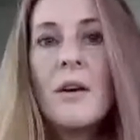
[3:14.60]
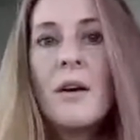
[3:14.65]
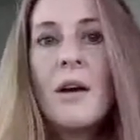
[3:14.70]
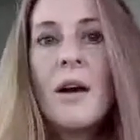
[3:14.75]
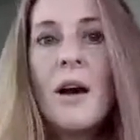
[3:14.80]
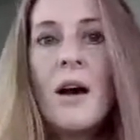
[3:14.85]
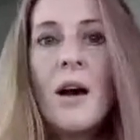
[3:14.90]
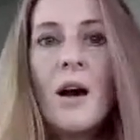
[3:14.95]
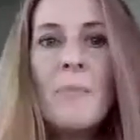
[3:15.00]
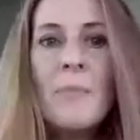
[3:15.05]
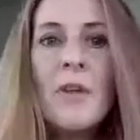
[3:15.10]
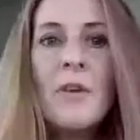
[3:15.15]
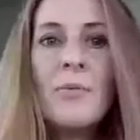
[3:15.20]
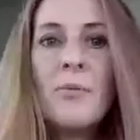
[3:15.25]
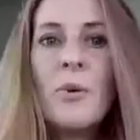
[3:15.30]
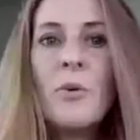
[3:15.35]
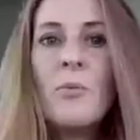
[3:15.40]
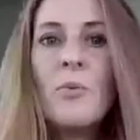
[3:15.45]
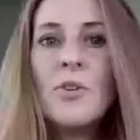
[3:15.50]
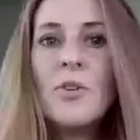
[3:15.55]
If
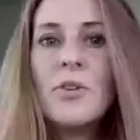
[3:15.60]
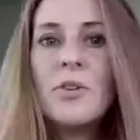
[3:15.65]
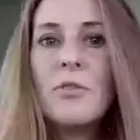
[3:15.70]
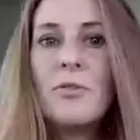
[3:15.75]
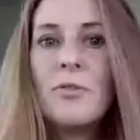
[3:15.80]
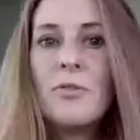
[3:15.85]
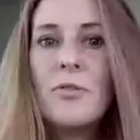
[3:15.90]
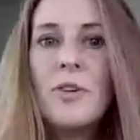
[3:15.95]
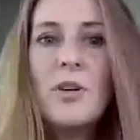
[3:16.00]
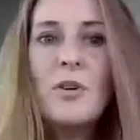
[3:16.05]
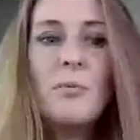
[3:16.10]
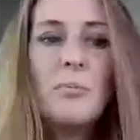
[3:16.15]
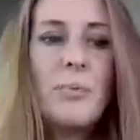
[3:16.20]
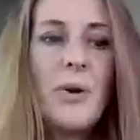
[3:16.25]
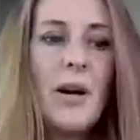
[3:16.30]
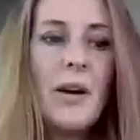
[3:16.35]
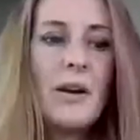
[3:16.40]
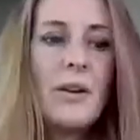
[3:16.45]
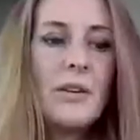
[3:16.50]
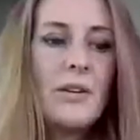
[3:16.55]
we want to feel
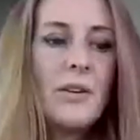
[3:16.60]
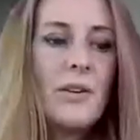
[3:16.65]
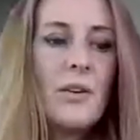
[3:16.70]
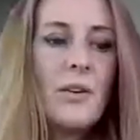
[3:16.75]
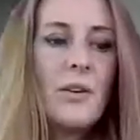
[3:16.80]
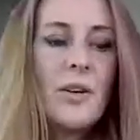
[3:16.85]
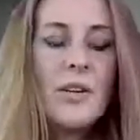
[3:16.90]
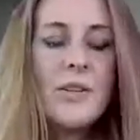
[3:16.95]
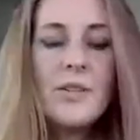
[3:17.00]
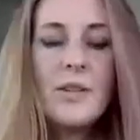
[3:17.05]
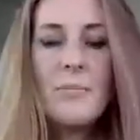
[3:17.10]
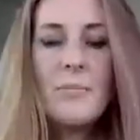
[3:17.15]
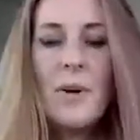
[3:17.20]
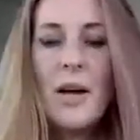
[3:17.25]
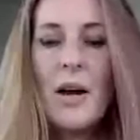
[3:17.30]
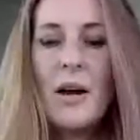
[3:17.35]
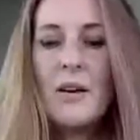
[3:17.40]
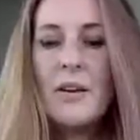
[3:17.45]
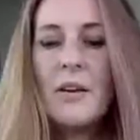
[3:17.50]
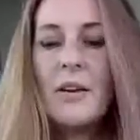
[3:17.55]
better, is it about,